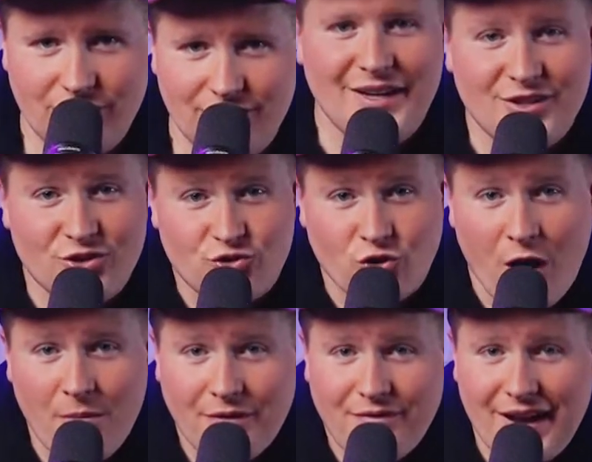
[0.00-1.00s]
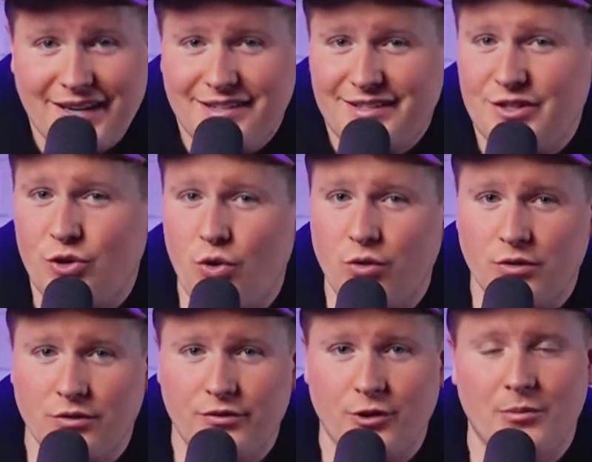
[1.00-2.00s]
is a drama fantasy
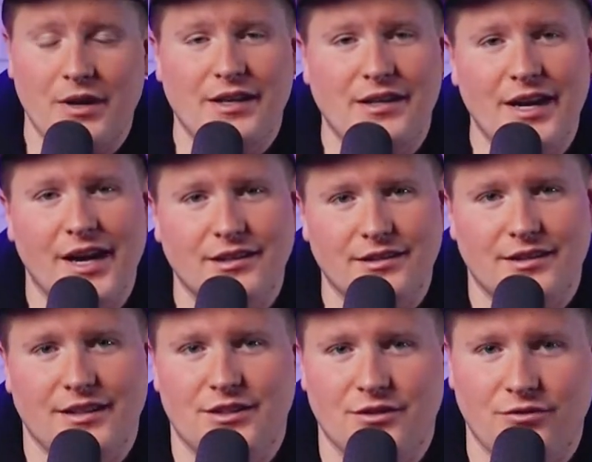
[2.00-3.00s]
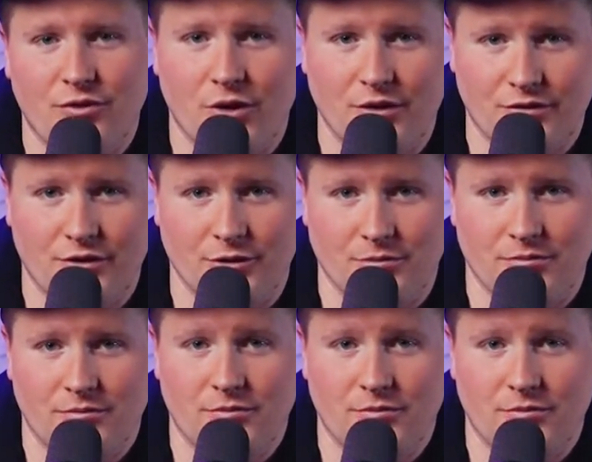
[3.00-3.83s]
horror film, and yes, it's a foreign film,